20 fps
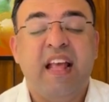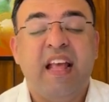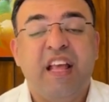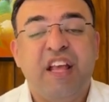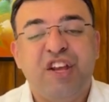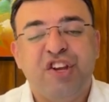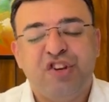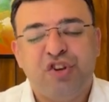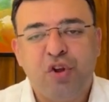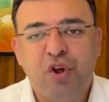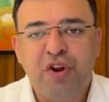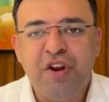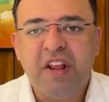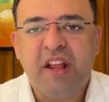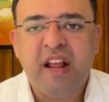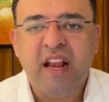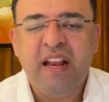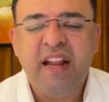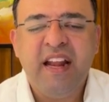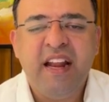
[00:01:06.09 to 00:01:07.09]

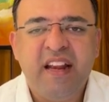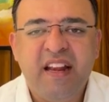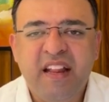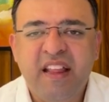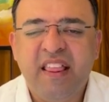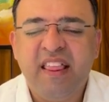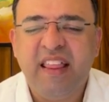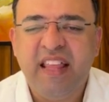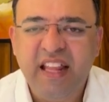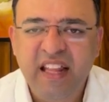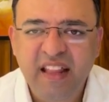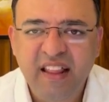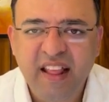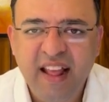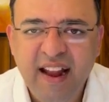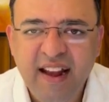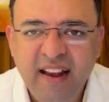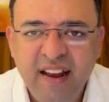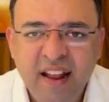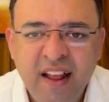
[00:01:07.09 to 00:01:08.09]
Historically, it is seen
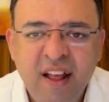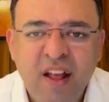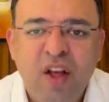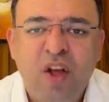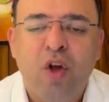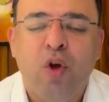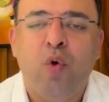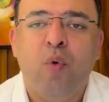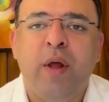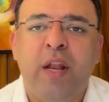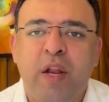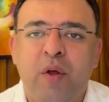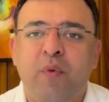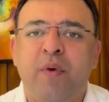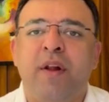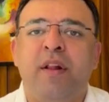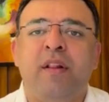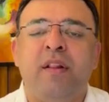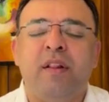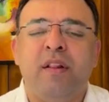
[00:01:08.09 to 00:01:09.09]
that
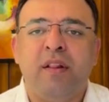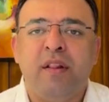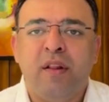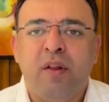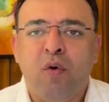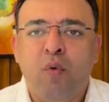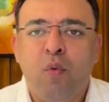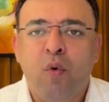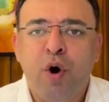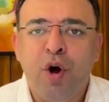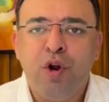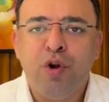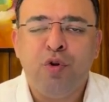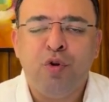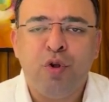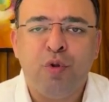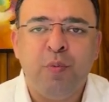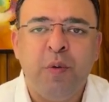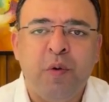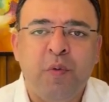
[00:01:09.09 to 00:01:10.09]
whenever the war
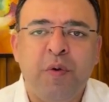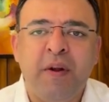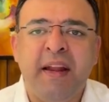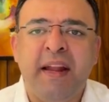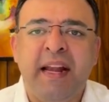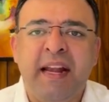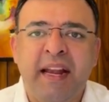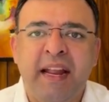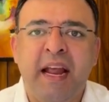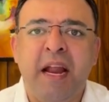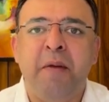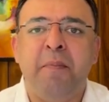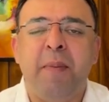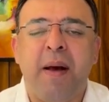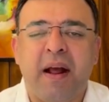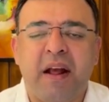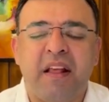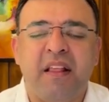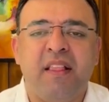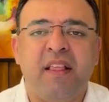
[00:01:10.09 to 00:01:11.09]
news between India and
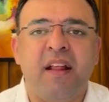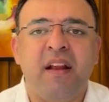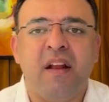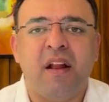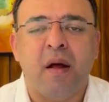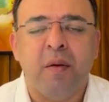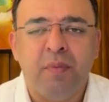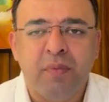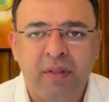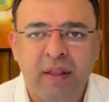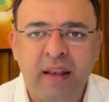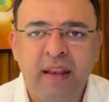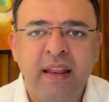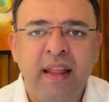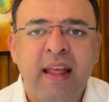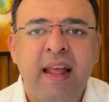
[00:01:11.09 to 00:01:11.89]
Pakistan comes in,